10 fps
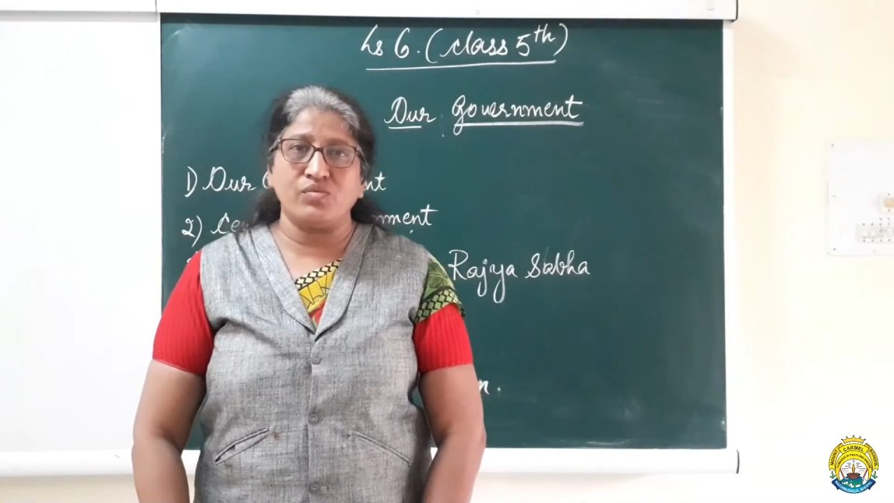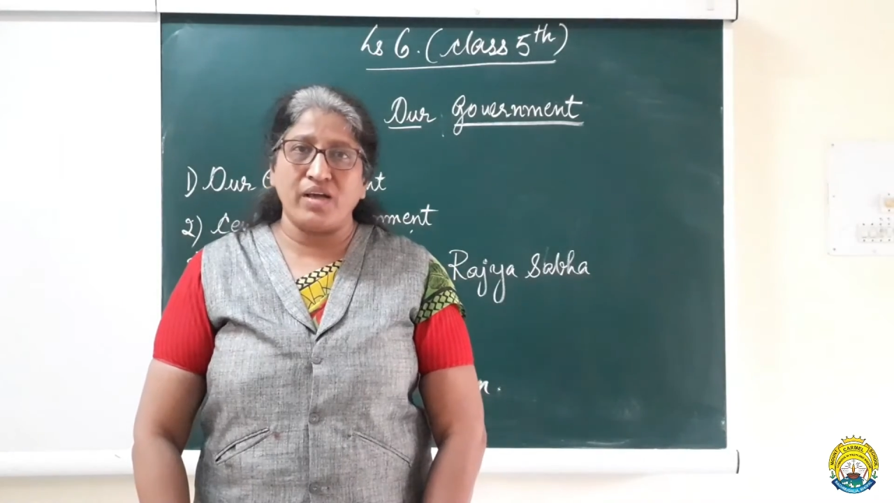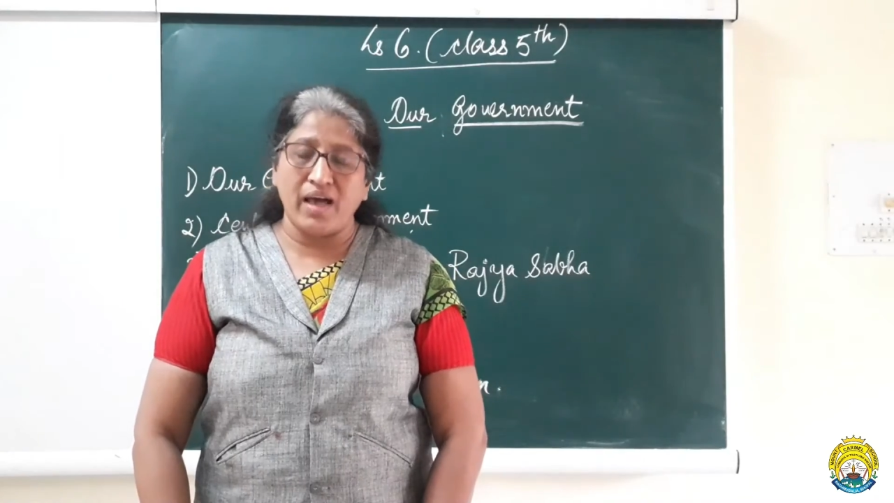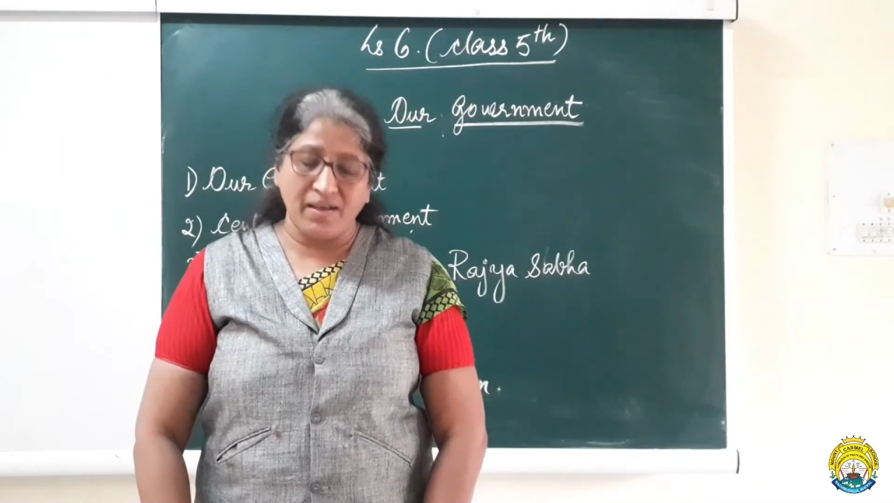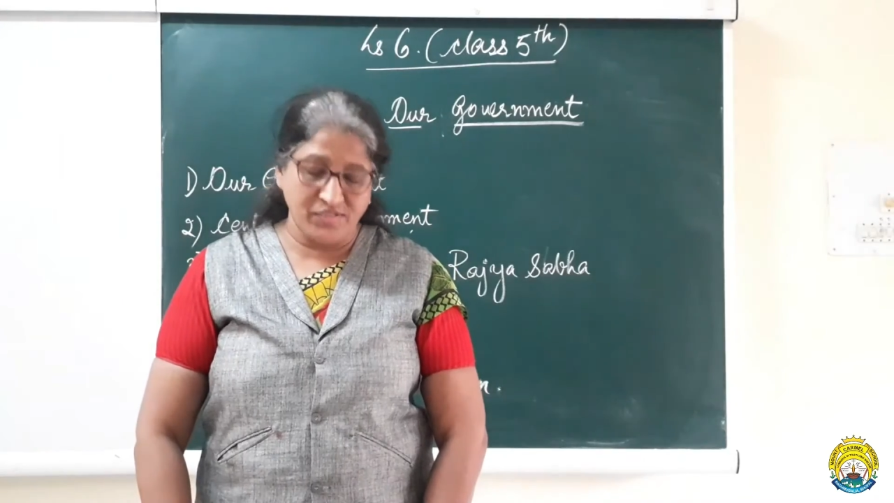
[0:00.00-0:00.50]
we
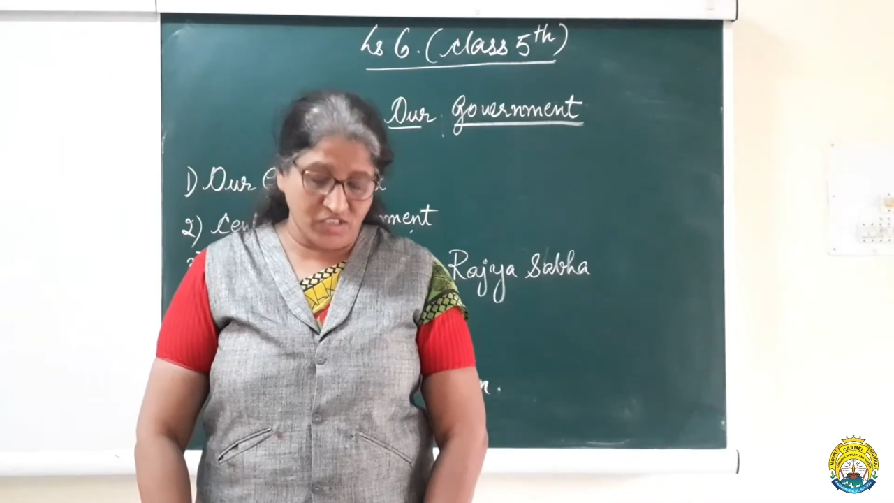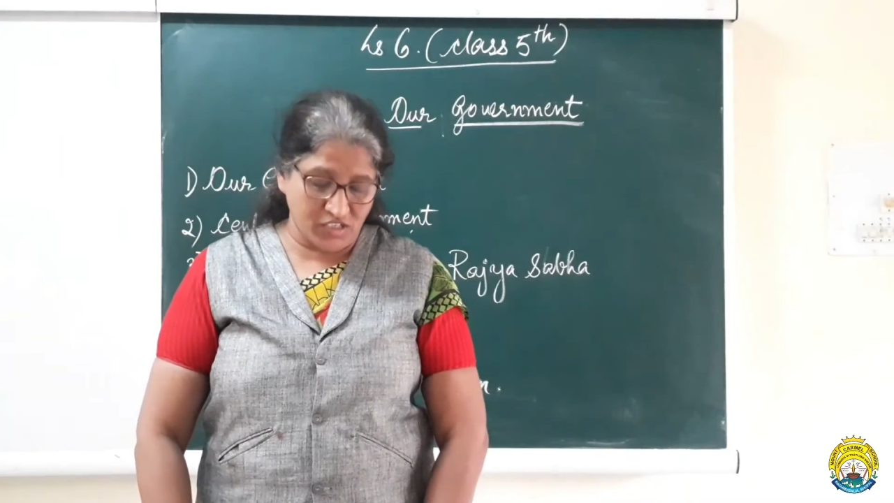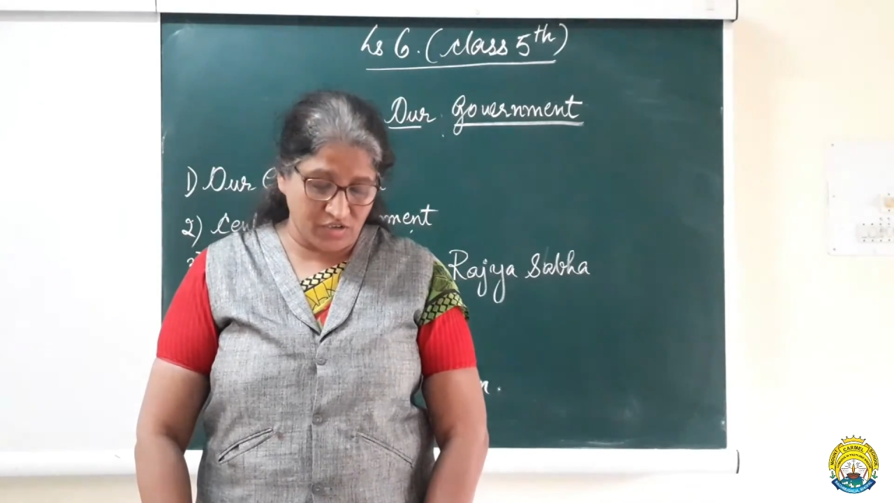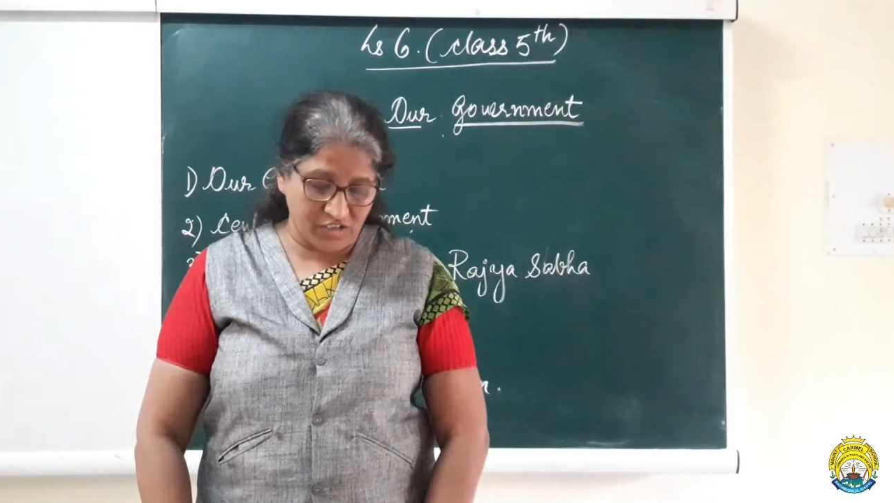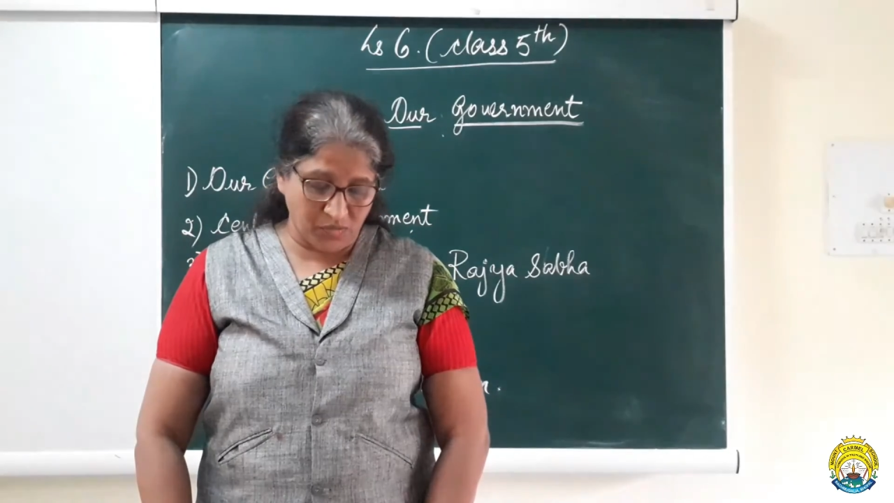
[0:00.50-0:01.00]
have
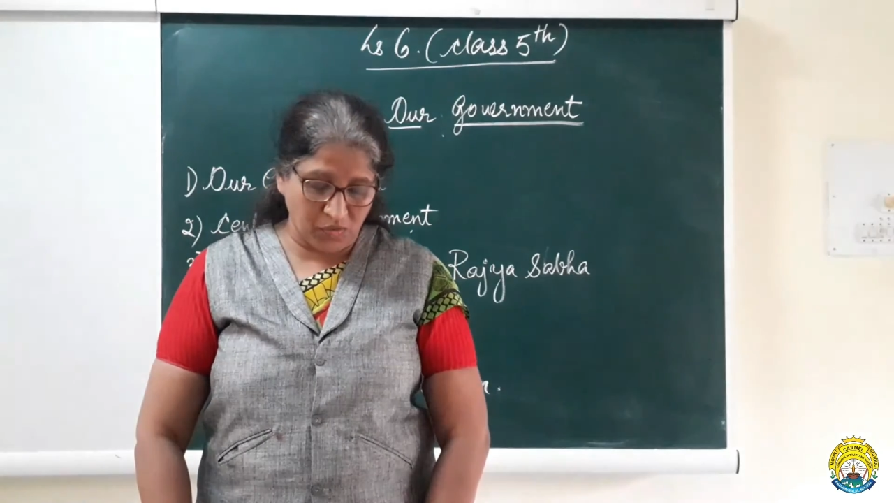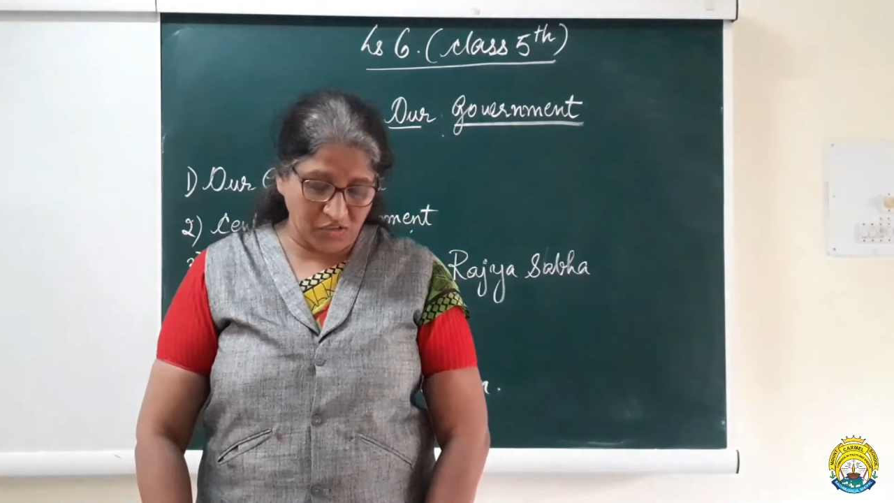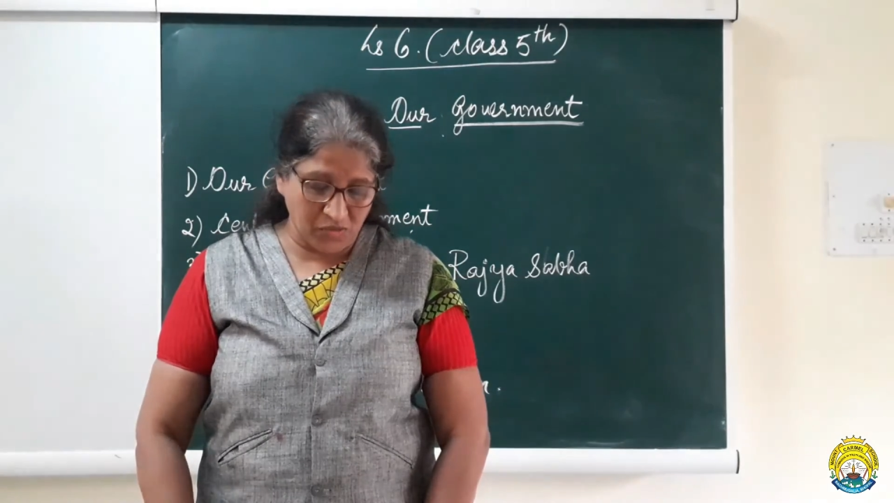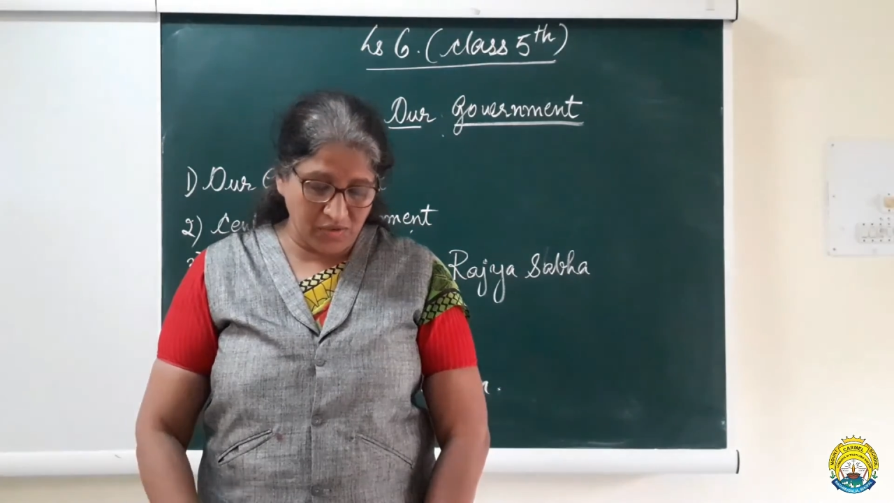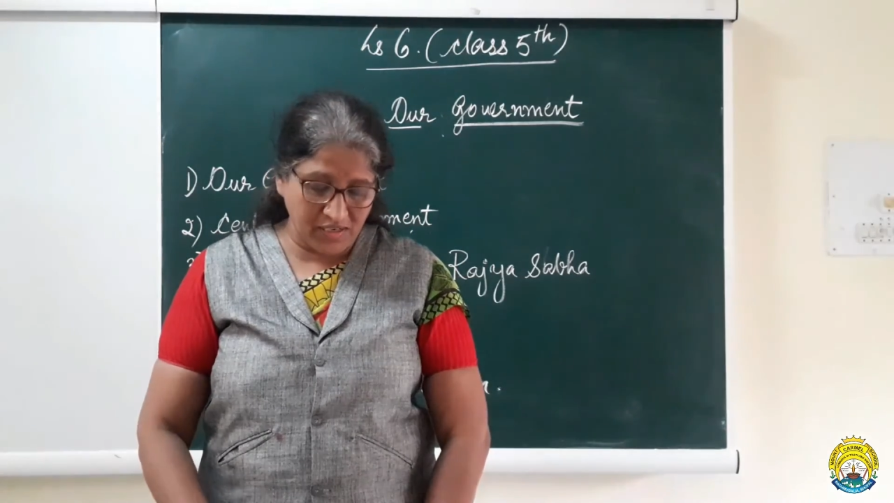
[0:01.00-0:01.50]
certain
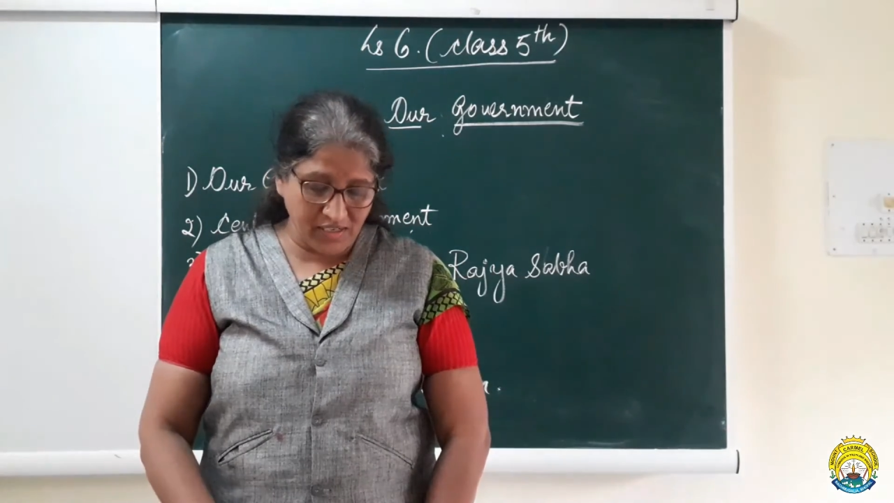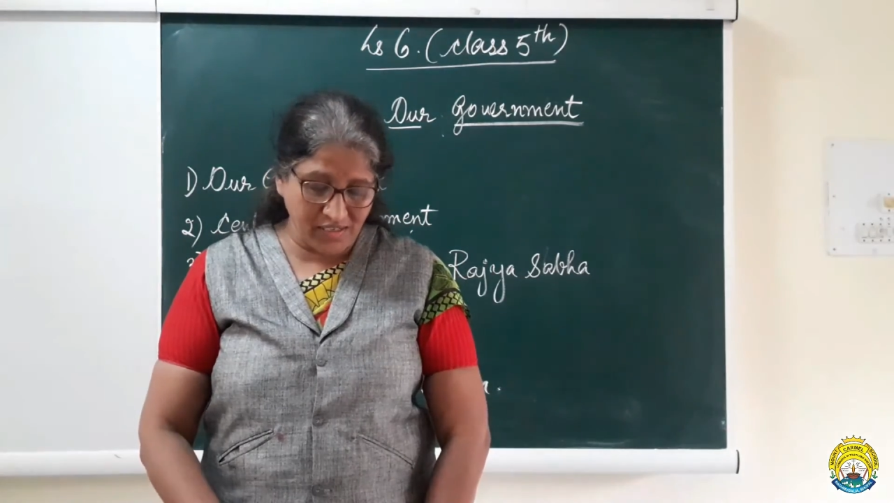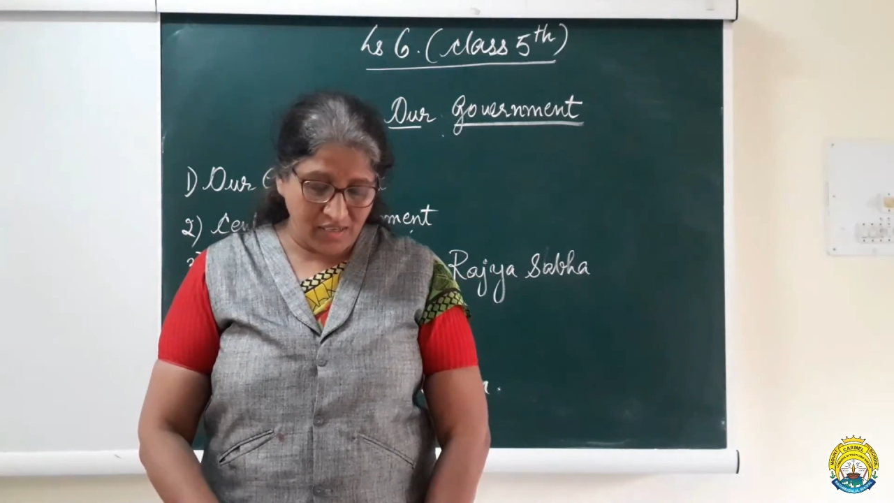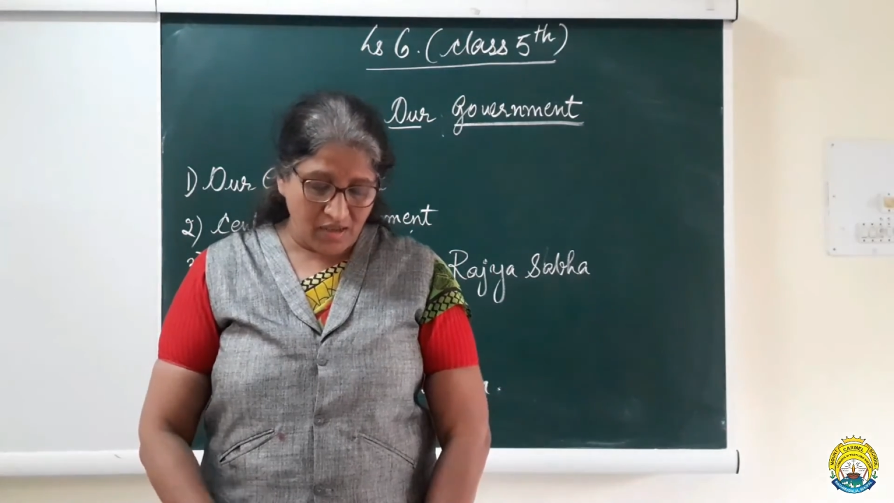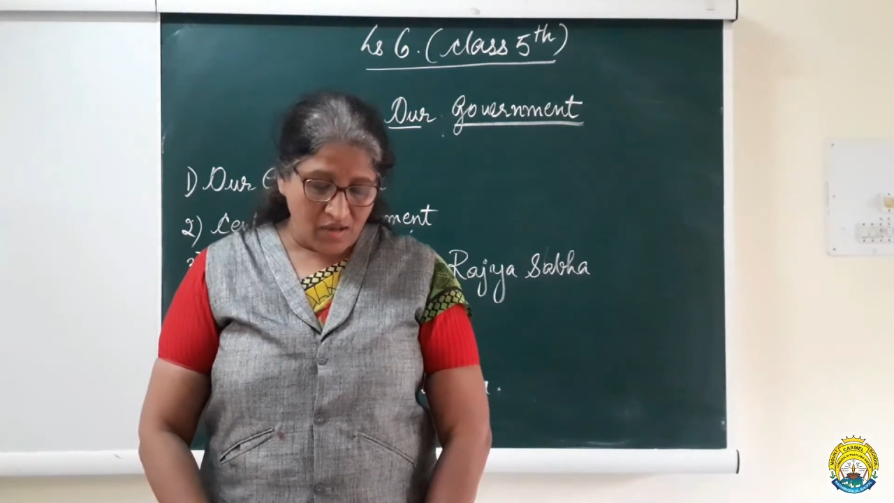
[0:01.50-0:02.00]

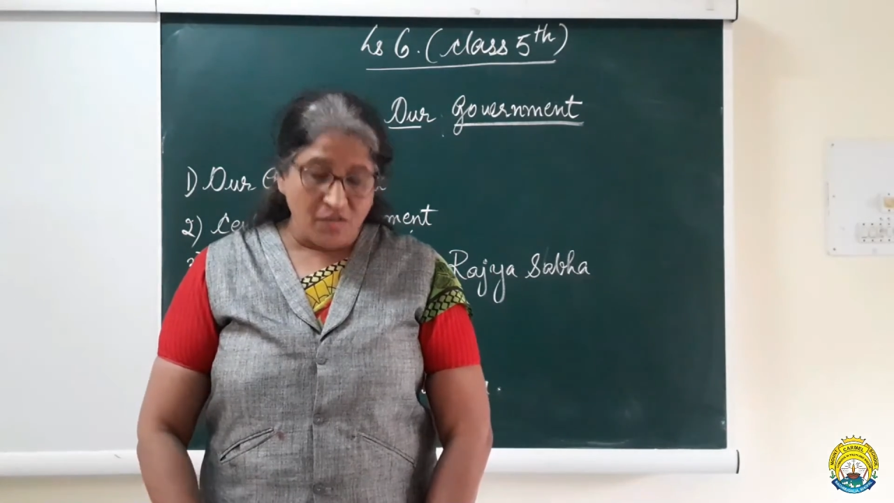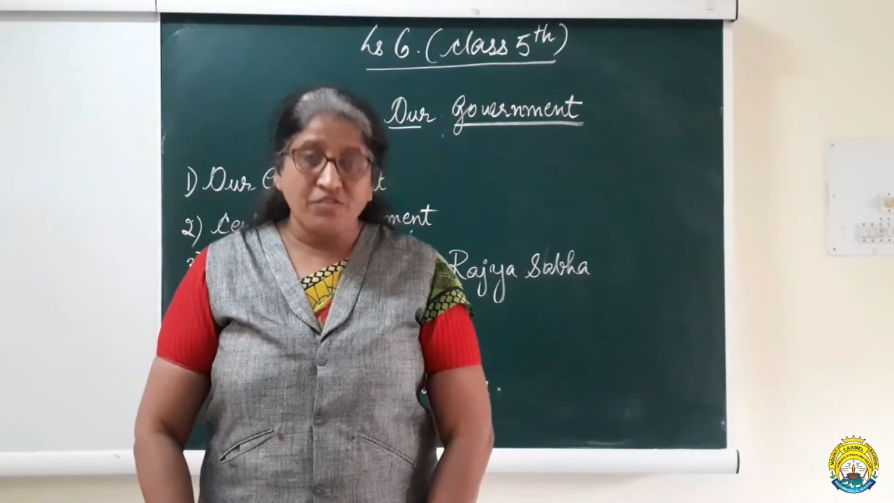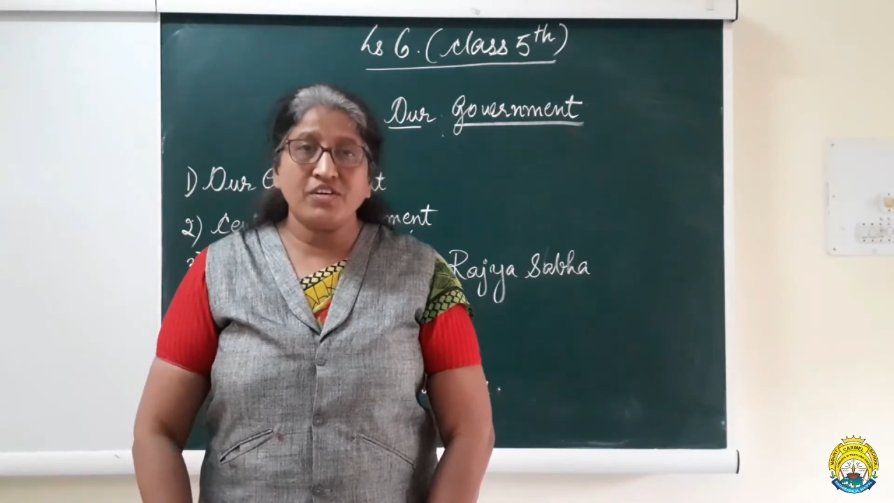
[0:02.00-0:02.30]
responsibilities.